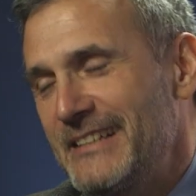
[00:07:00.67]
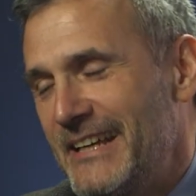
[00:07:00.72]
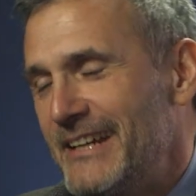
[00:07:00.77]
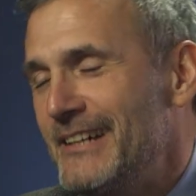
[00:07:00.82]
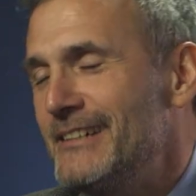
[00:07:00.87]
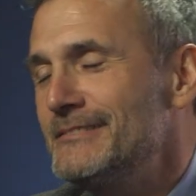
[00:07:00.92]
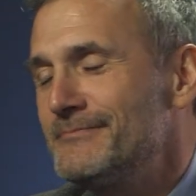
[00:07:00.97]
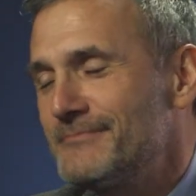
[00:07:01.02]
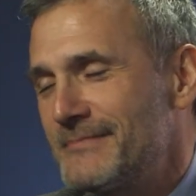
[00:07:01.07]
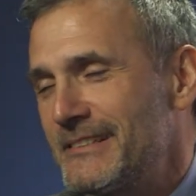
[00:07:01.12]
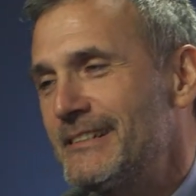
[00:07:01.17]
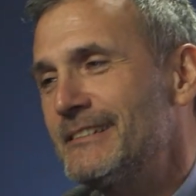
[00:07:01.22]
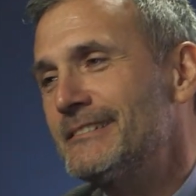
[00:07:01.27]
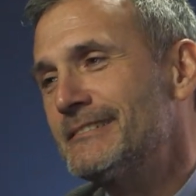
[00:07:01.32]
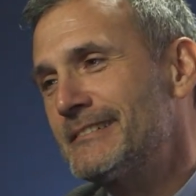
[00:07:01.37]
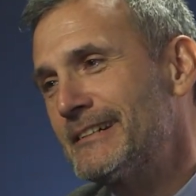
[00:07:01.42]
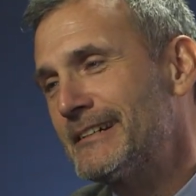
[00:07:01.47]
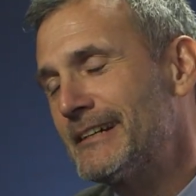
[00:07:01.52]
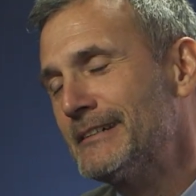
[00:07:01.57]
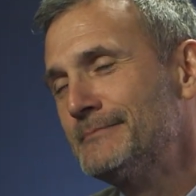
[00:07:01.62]
yeah, right? Yeah,
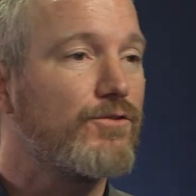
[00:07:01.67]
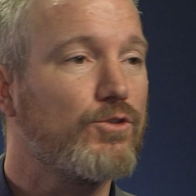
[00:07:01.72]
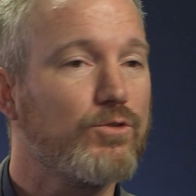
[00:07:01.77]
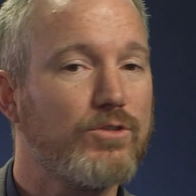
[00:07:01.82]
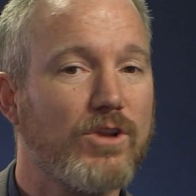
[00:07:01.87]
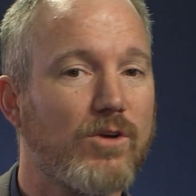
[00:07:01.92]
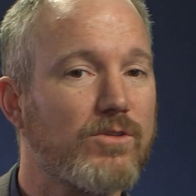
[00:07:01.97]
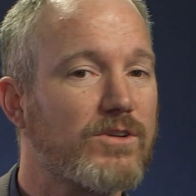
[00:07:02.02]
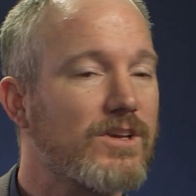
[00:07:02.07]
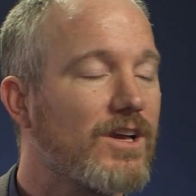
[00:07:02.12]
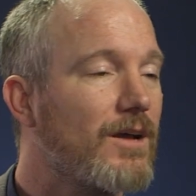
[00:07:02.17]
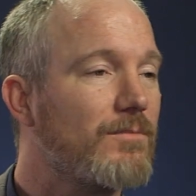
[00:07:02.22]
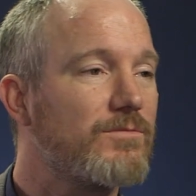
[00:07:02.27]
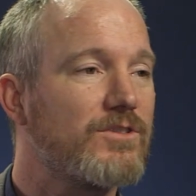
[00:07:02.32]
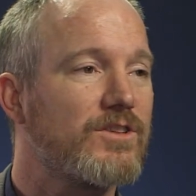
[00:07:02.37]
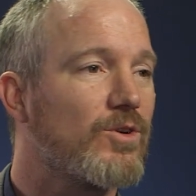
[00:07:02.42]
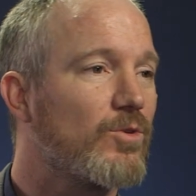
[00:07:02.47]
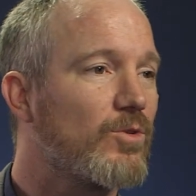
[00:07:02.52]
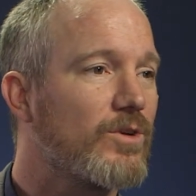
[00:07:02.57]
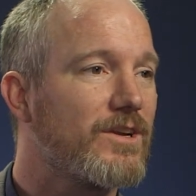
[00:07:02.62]
yeah. Uh, if you don't come
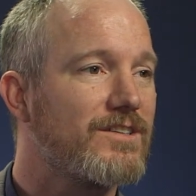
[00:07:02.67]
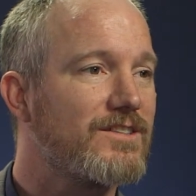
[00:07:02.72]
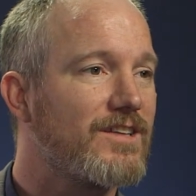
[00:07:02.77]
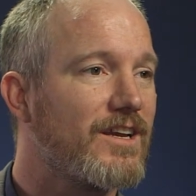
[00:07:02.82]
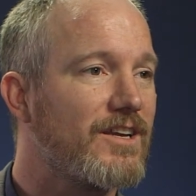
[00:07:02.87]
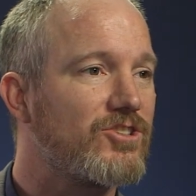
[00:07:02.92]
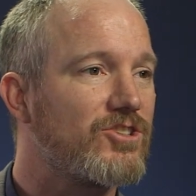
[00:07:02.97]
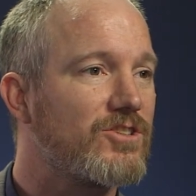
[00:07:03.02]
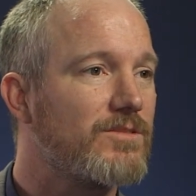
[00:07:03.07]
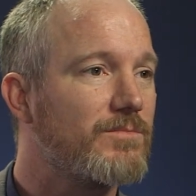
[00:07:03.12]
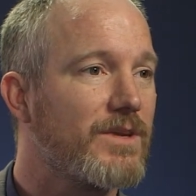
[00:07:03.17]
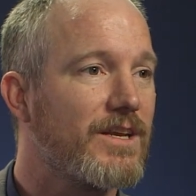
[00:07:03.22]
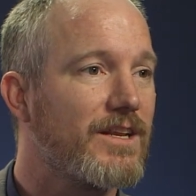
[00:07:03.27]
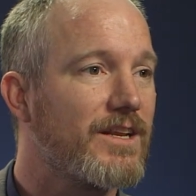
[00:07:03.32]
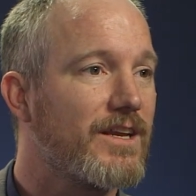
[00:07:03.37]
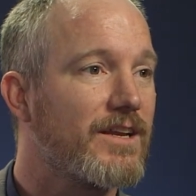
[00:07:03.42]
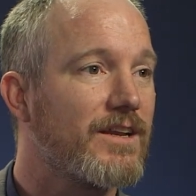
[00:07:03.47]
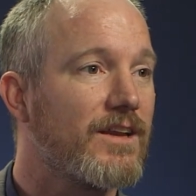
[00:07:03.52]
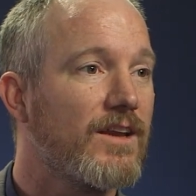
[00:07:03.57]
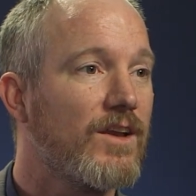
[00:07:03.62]
to the orientation
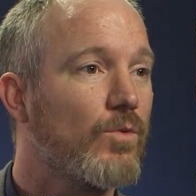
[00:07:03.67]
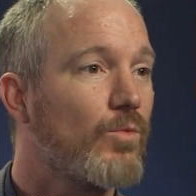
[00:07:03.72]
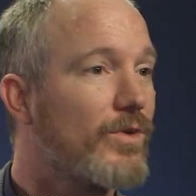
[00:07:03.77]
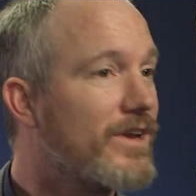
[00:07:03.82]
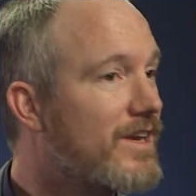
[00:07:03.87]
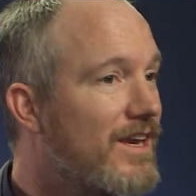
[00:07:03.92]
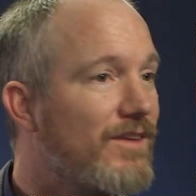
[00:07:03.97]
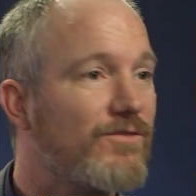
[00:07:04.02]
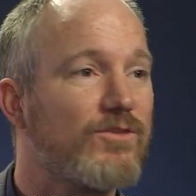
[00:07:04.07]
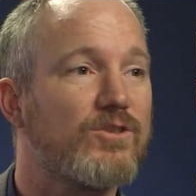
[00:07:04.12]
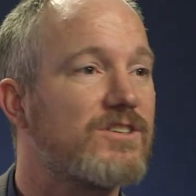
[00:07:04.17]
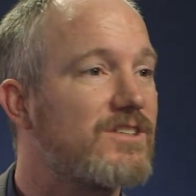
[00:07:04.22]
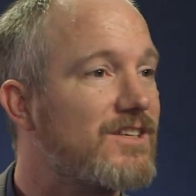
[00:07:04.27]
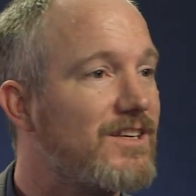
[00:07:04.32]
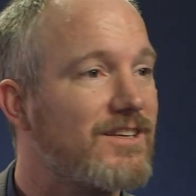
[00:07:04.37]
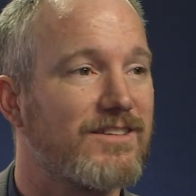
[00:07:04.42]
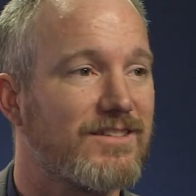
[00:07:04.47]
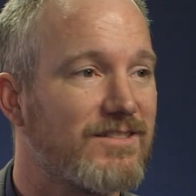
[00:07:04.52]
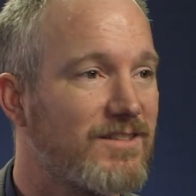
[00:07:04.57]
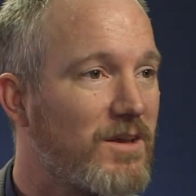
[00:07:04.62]
meeting, we give your
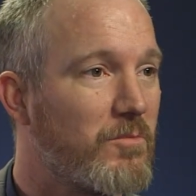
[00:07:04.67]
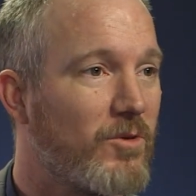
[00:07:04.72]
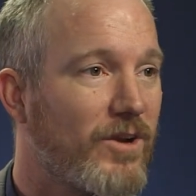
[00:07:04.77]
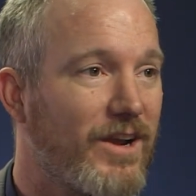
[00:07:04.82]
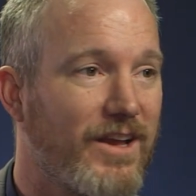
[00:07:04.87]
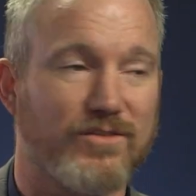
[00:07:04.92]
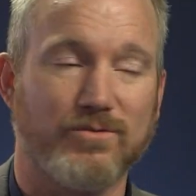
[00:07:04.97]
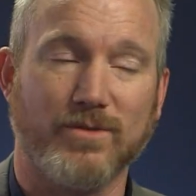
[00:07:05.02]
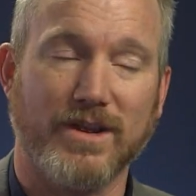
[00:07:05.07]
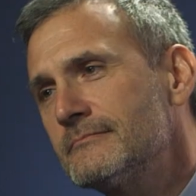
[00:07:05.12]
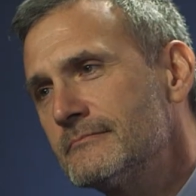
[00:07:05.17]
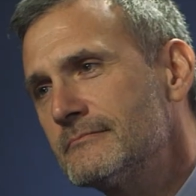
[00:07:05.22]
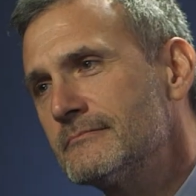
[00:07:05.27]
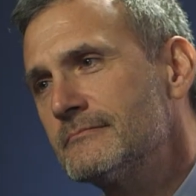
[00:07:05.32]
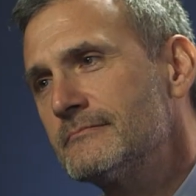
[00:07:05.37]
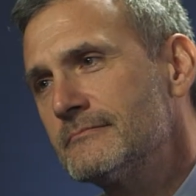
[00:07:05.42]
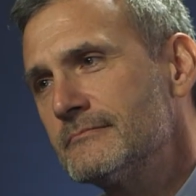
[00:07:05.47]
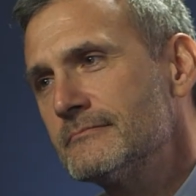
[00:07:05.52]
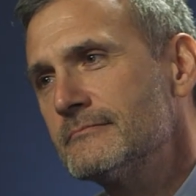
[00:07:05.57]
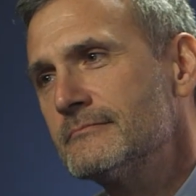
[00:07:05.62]
seat to someone else, right?
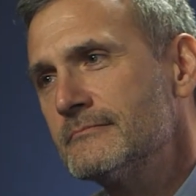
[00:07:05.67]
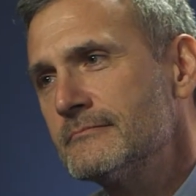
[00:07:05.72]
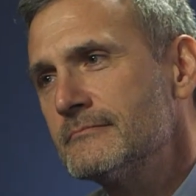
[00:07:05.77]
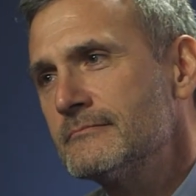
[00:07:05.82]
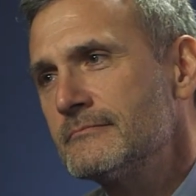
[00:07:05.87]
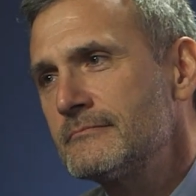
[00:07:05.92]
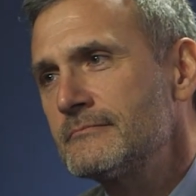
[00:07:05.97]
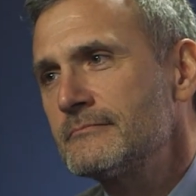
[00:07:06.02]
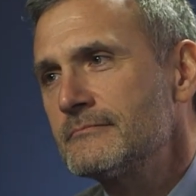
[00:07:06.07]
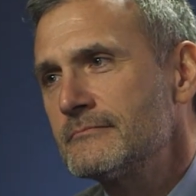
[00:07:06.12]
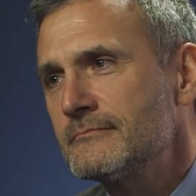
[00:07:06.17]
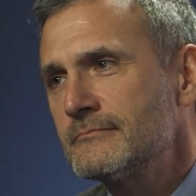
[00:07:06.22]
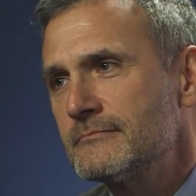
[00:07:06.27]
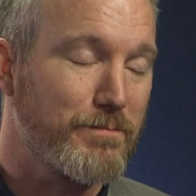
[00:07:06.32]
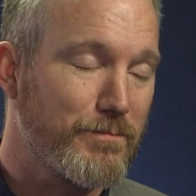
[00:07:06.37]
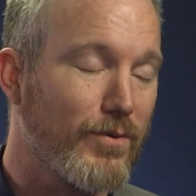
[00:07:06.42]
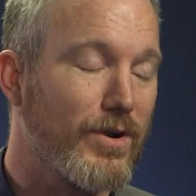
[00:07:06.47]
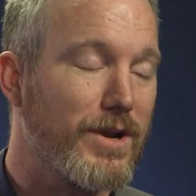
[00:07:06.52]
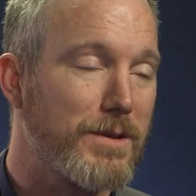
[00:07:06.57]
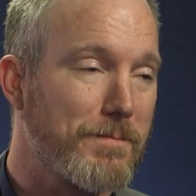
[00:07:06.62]
These are these are
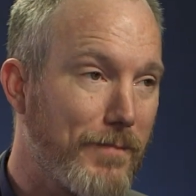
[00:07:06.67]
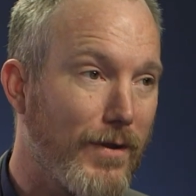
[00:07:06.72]
pretty